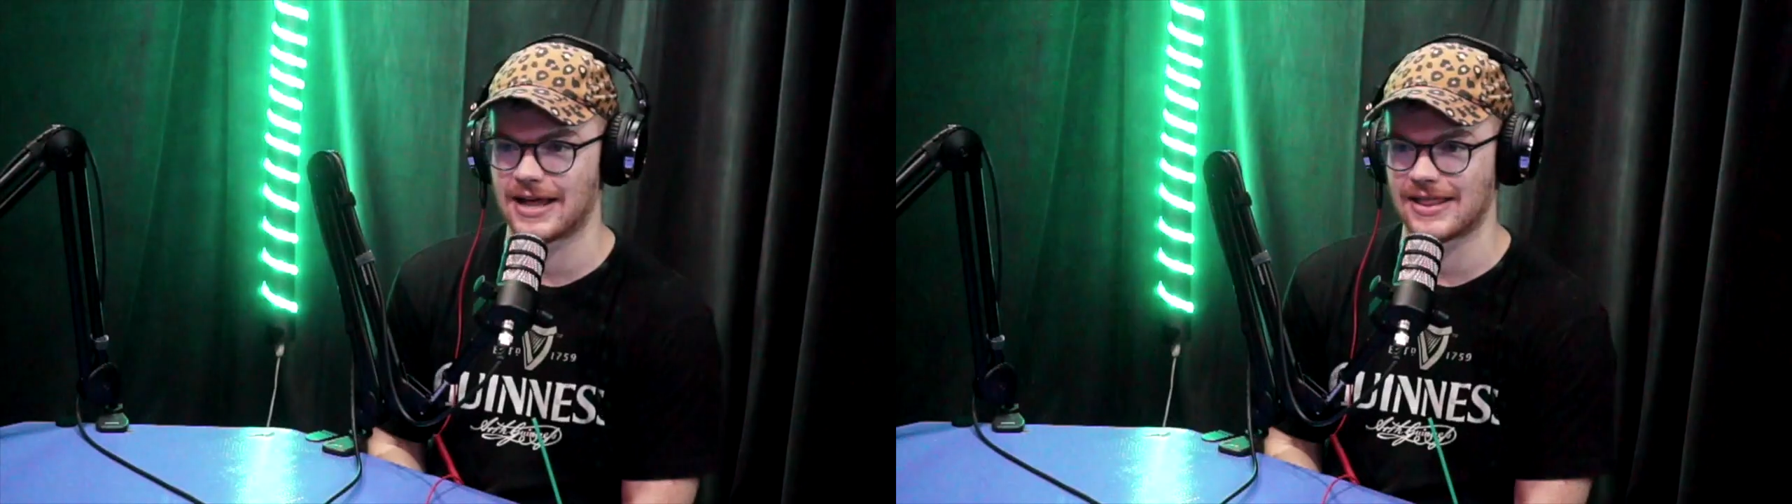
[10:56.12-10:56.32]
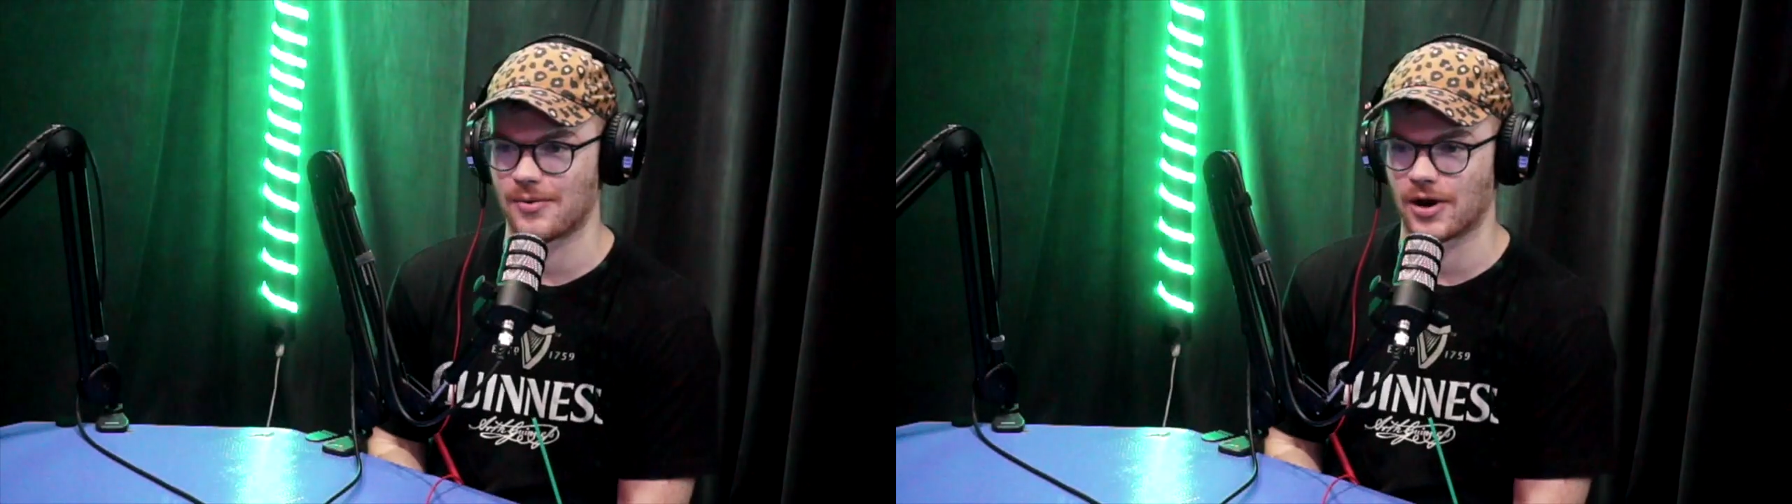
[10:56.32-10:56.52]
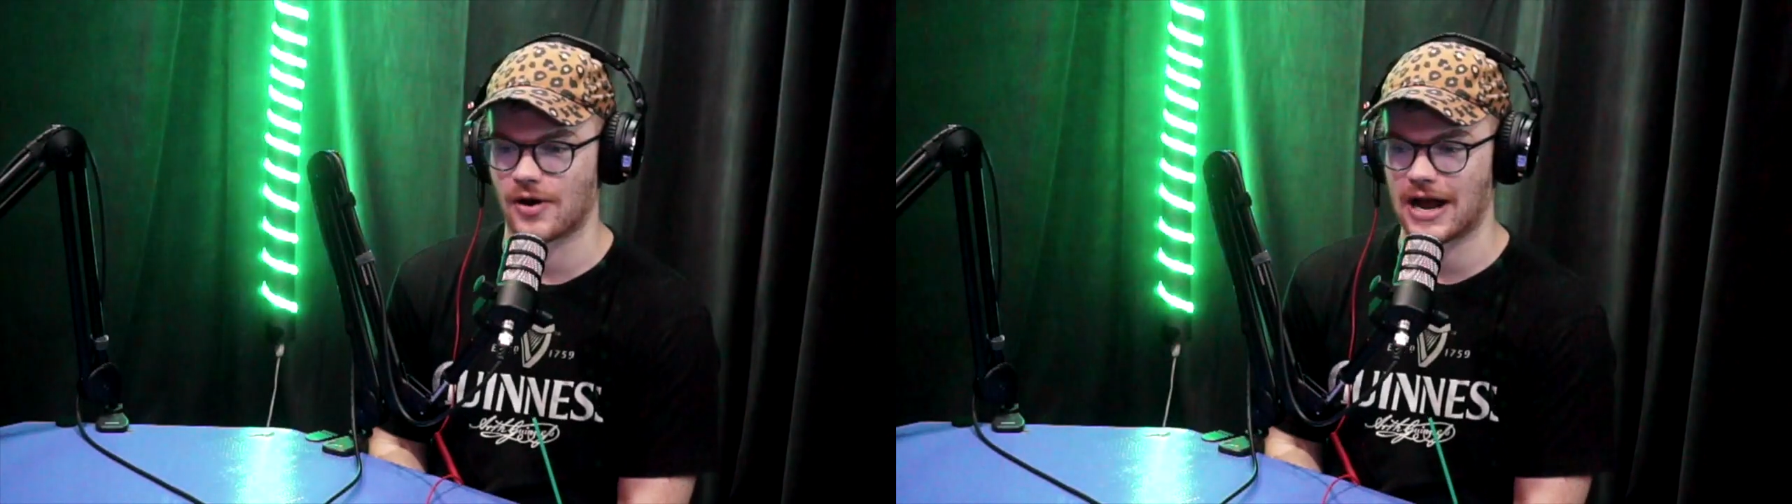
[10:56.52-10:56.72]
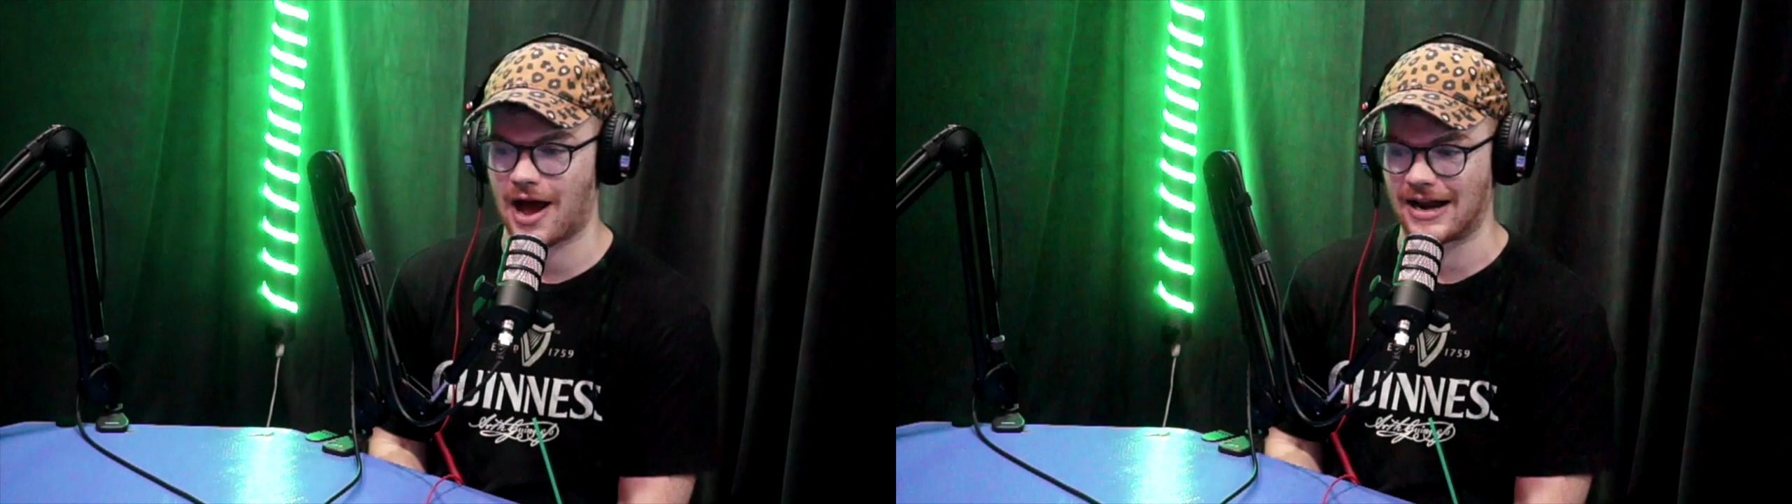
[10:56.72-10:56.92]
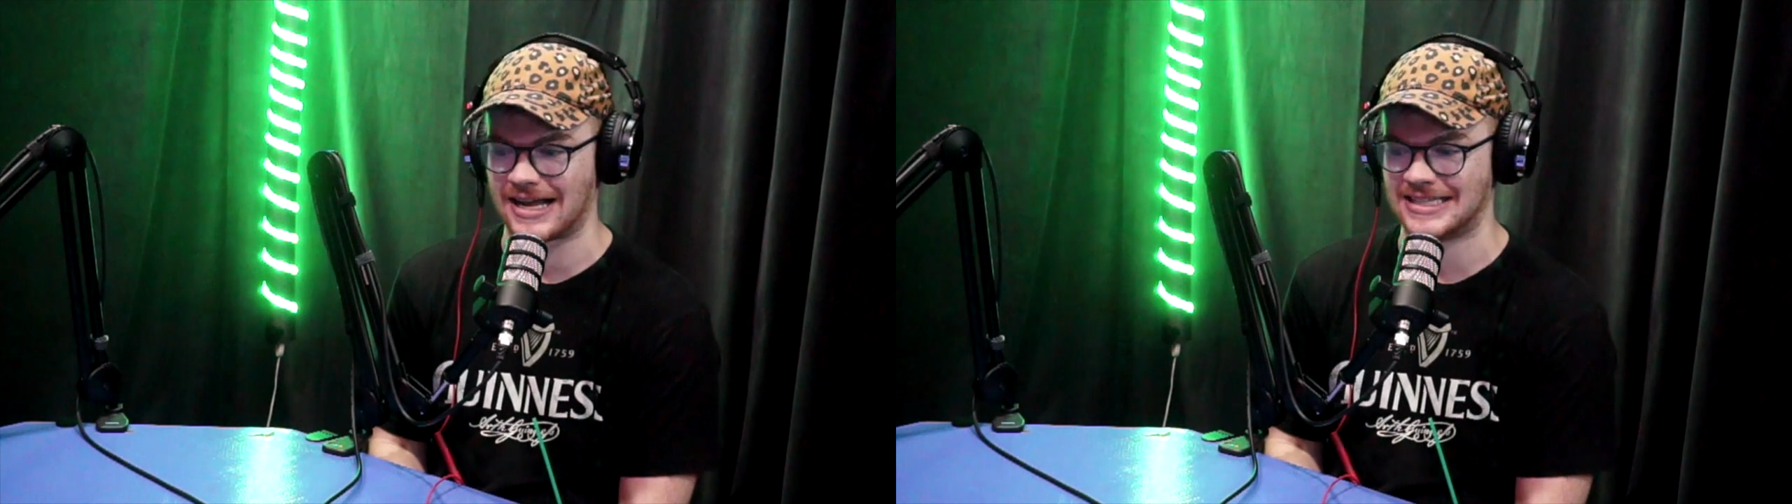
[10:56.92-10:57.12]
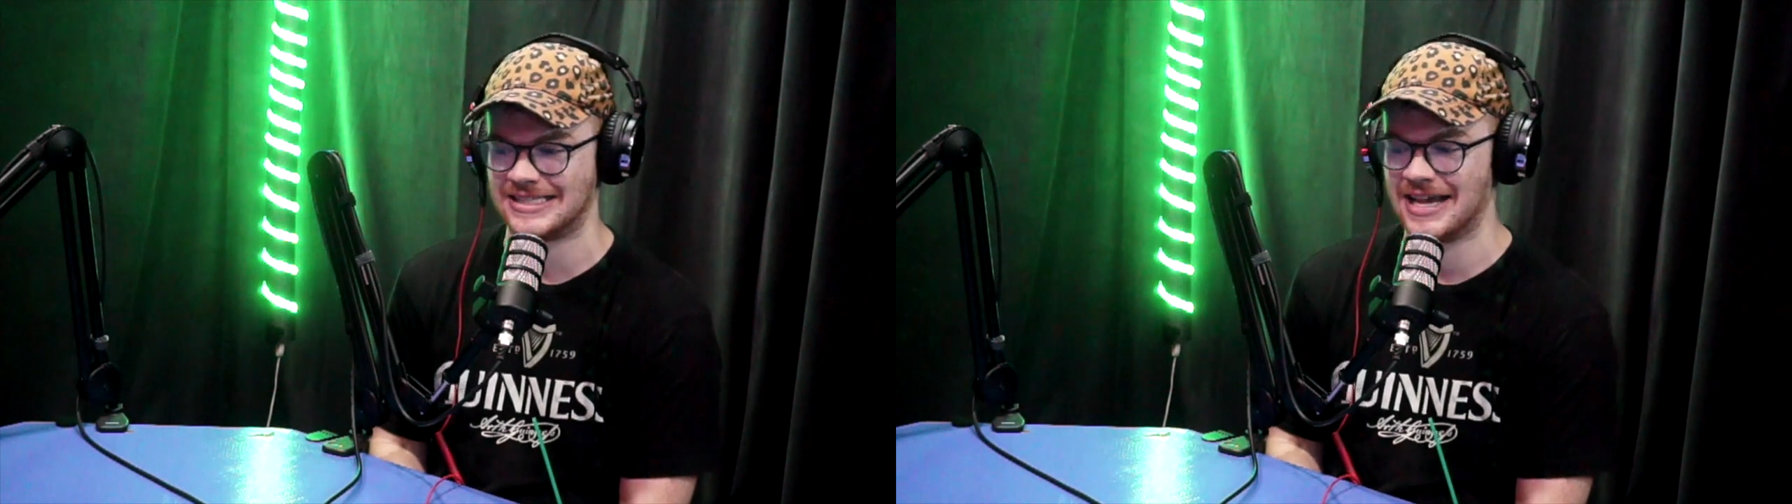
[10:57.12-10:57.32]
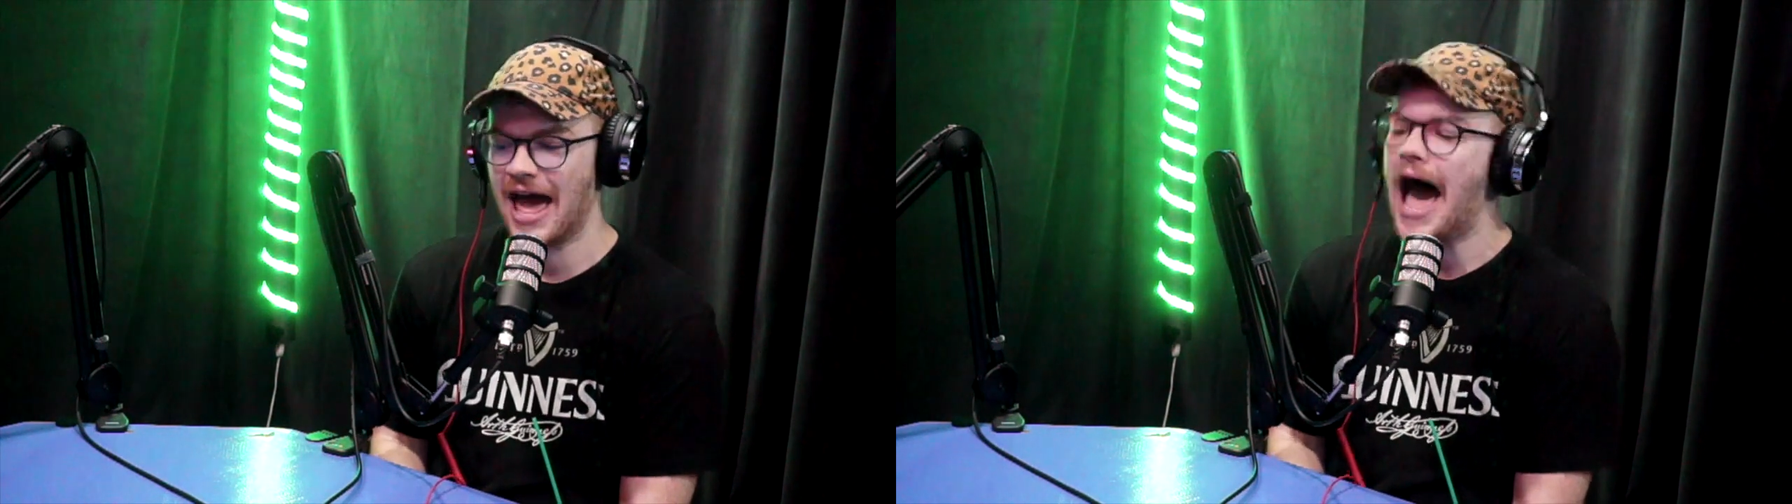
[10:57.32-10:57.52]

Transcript: they were a great audience.